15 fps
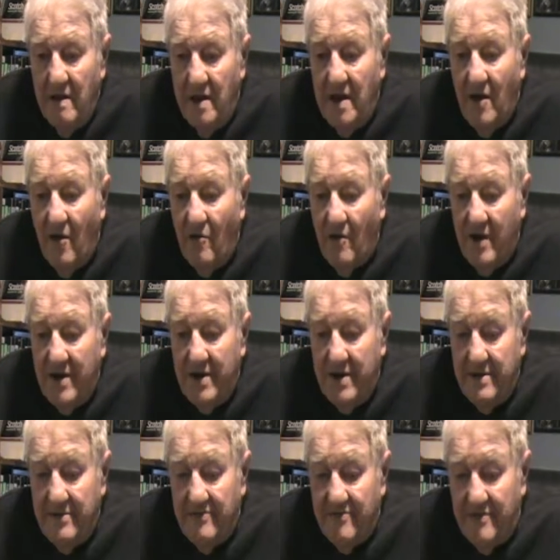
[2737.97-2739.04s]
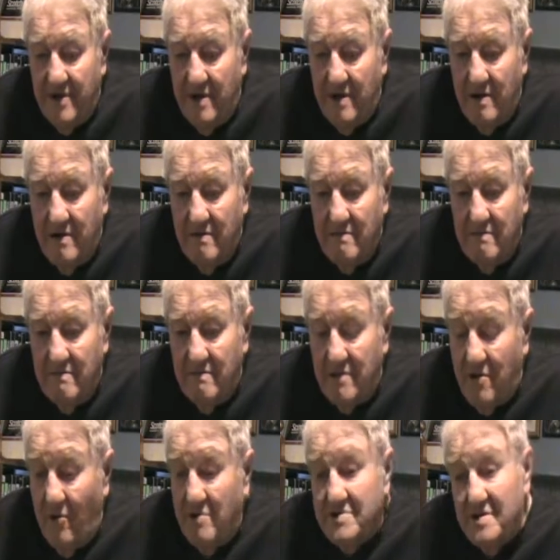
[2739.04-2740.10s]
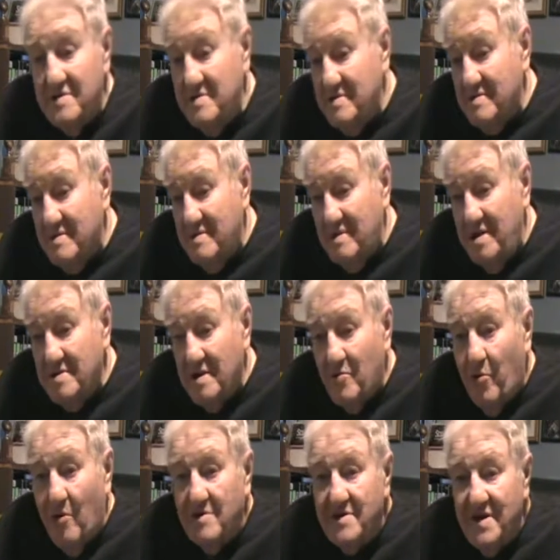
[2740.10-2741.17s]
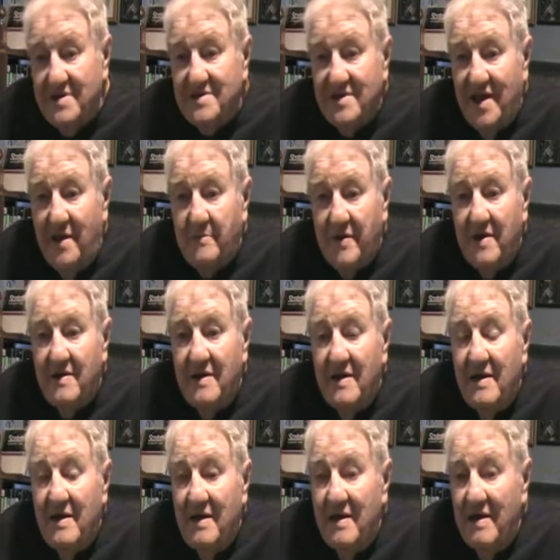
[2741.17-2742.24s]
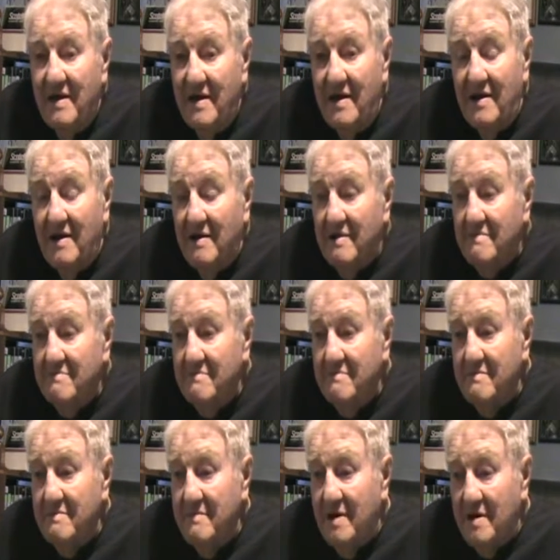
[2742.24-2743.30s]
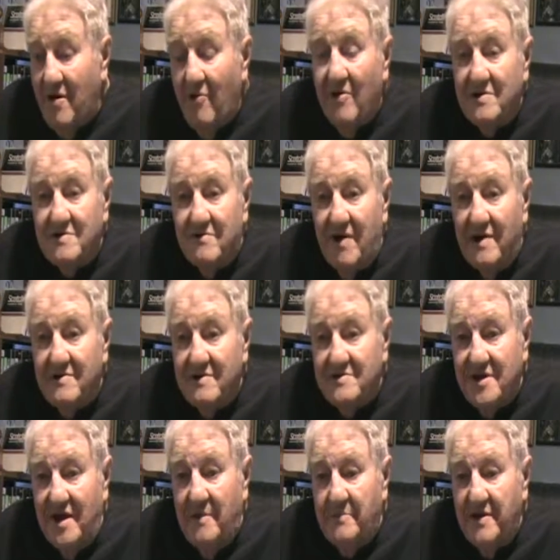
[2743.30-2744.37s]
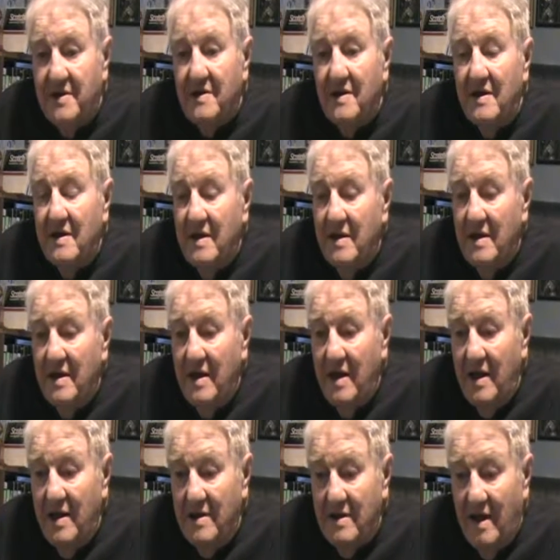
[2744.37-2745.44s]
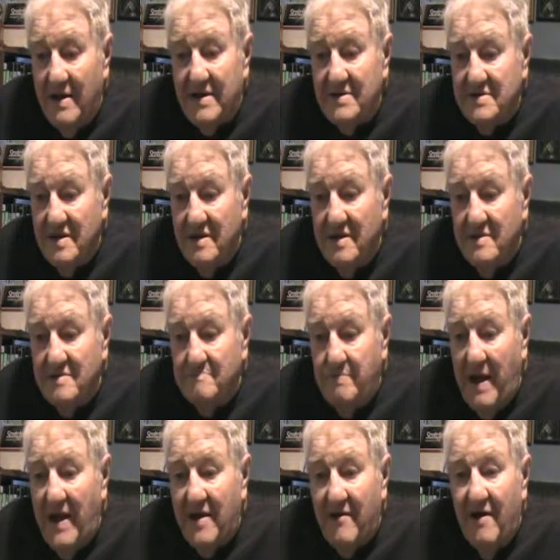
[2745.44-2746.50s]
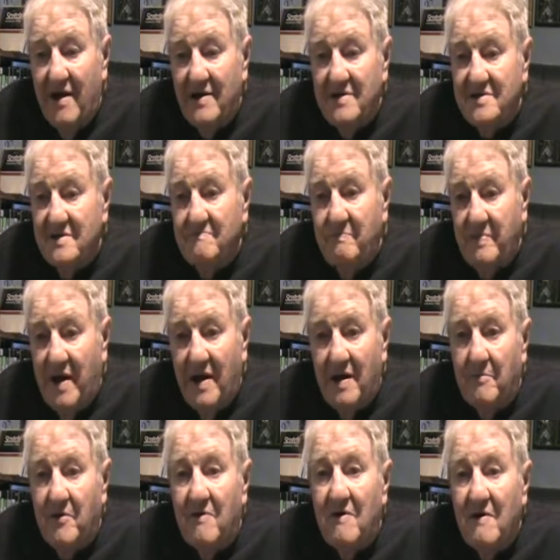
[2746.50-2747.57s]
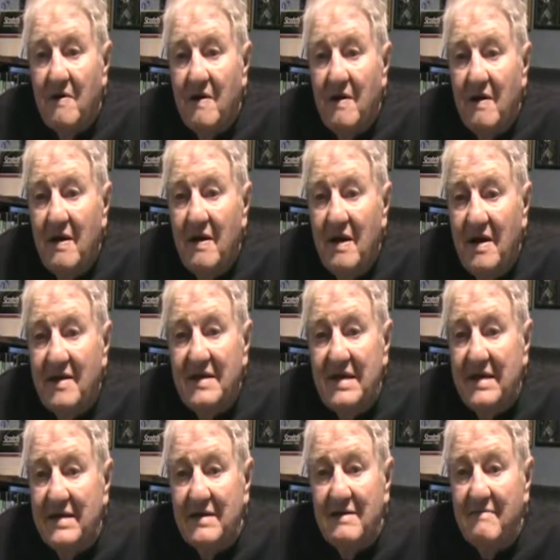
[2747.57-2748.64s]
He already is, of course, he's a quartet champion and a chorus director champion. And like I said, his background is impeccable. He